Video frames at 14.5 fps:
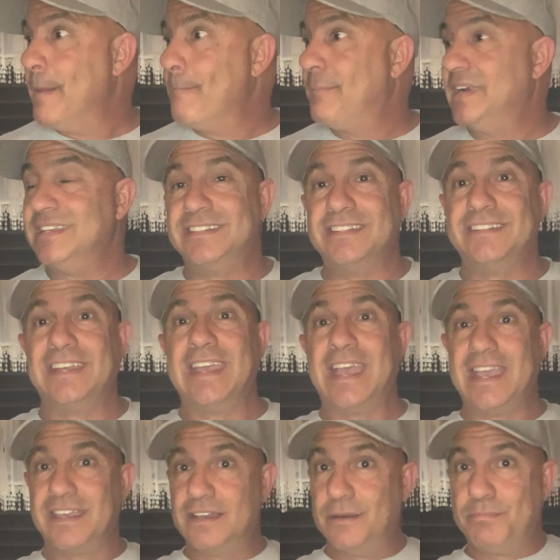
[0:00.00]
but he says they
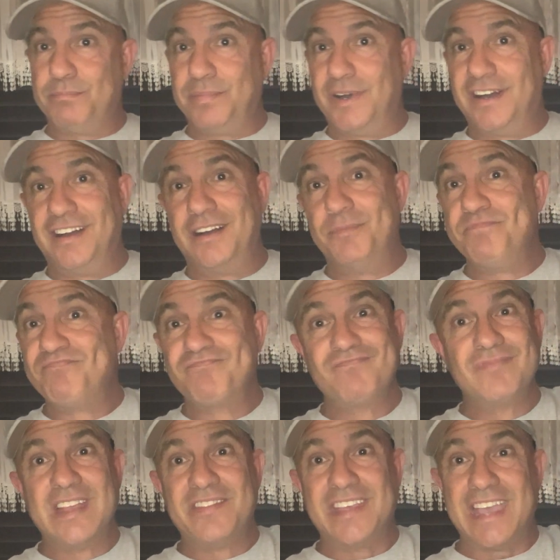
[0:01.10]
hung up on
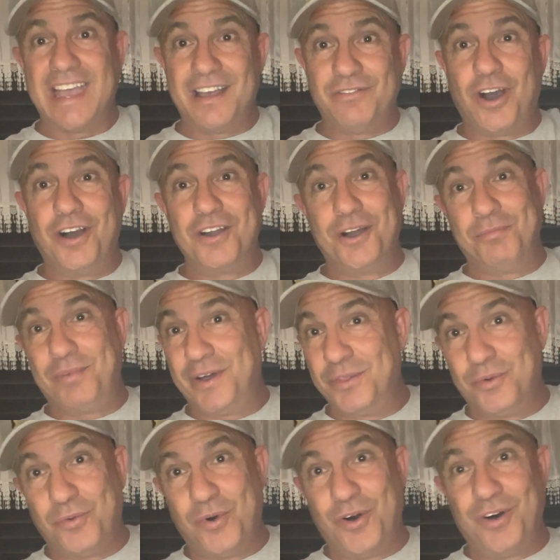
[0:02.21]
the
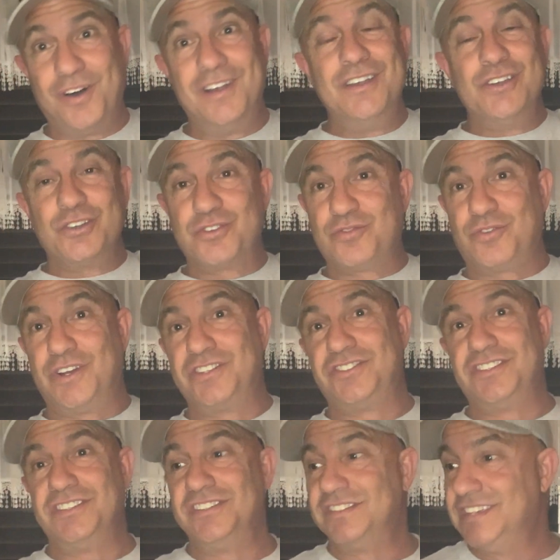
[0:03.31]
wall
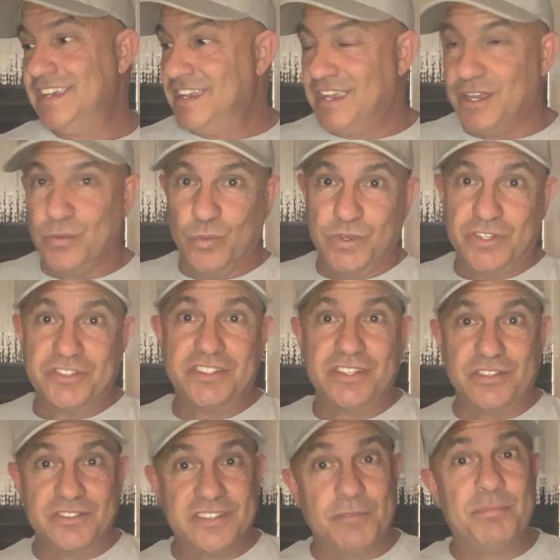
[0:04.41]
crutches and
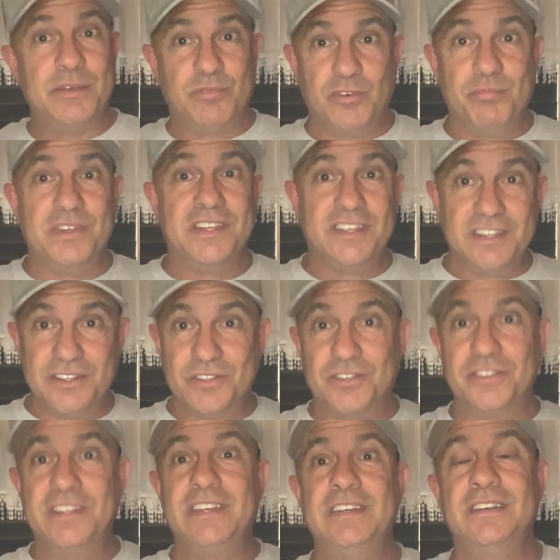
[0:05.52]
wheelchairs that people have been
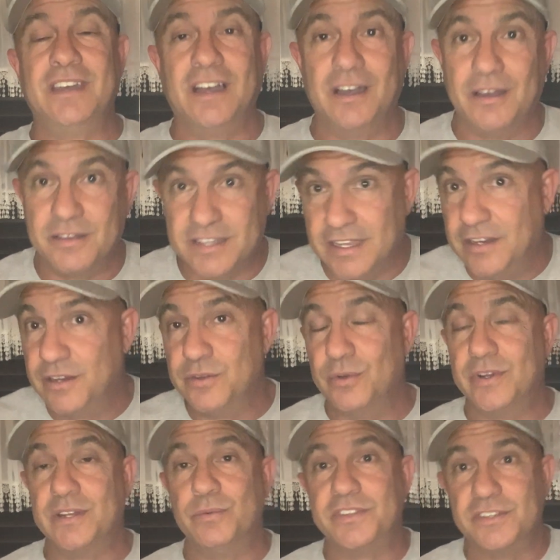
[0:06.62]
healed getting
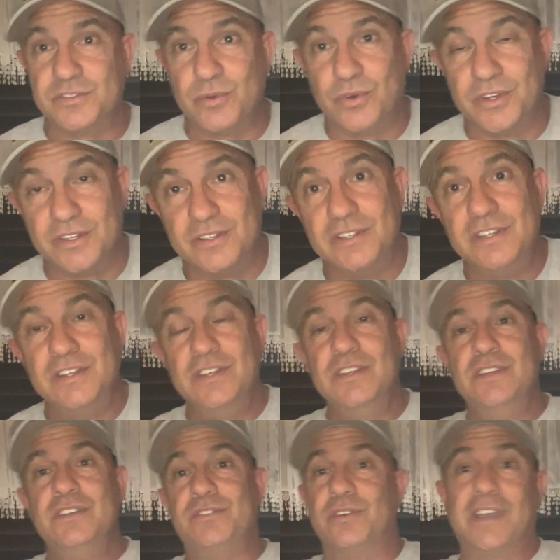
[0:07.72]
anointed with this oil.
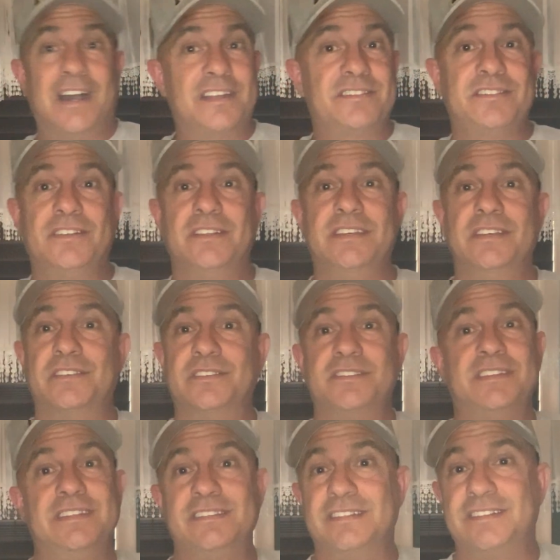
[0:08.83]
So God still heals.
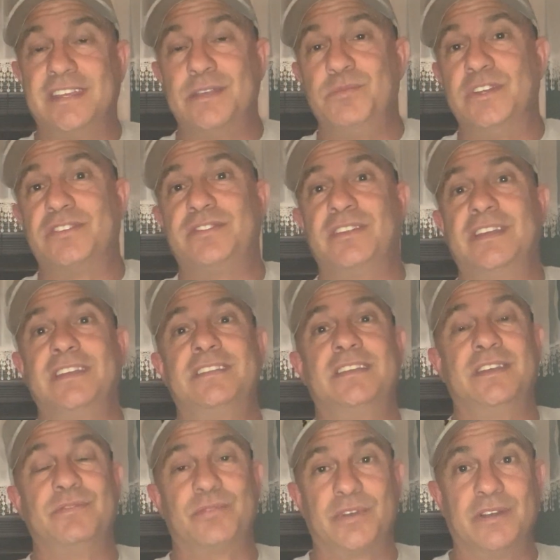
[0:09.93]
He's the same yesterday,
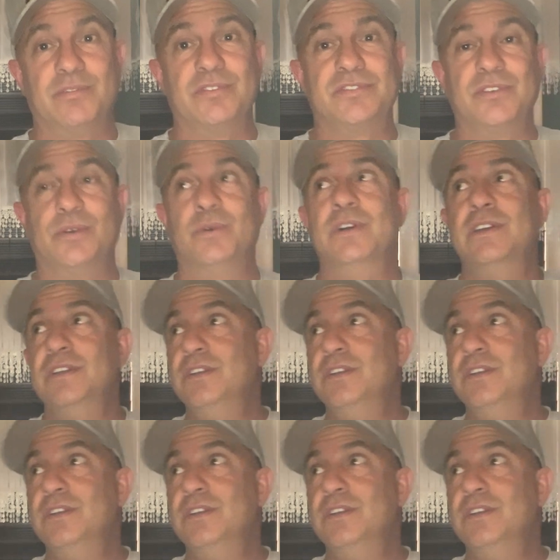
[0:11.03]
today, and forever. So